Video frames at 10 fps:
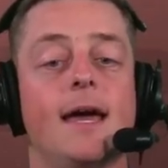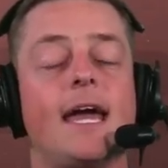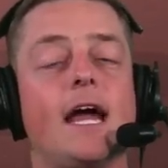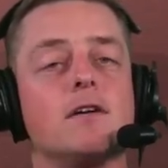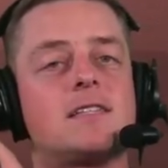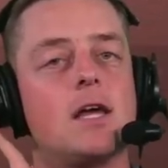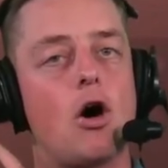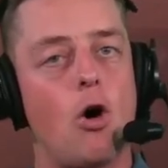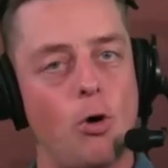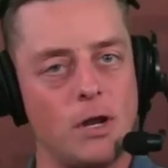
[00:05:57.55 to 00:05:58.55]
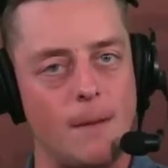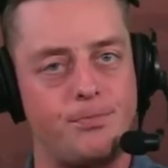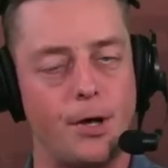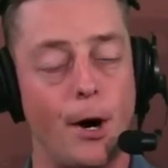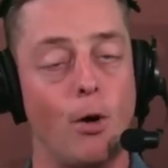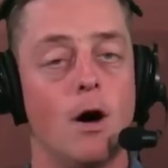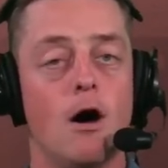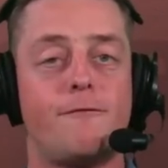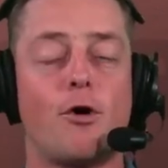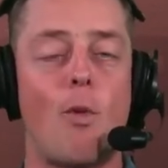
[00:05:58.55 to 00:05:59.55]
Here's the holdup, though,
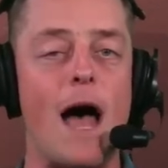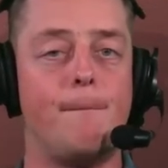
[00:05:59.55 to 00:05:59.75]
for why